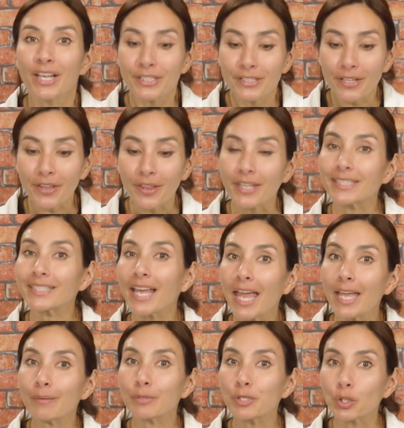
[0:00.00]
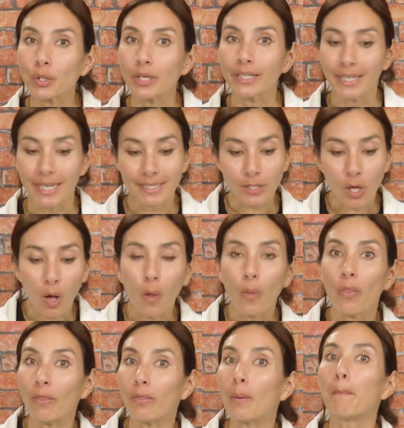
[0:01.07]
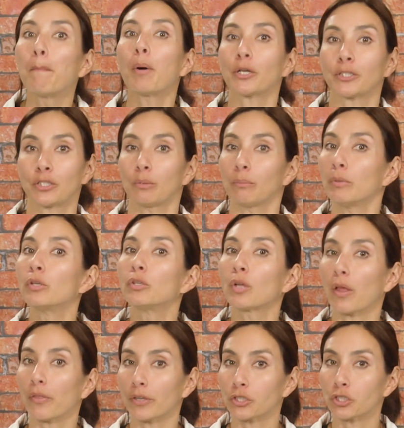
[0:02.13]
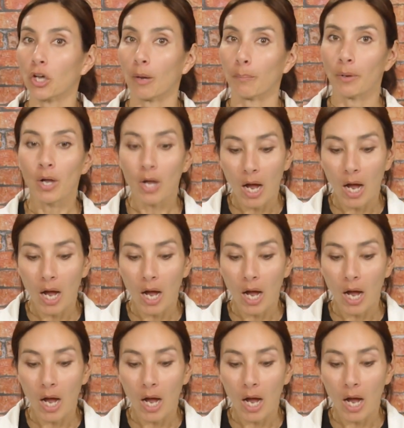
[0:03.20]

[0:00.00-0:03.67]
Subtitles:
so that the tape joint is on the bottom, not the top.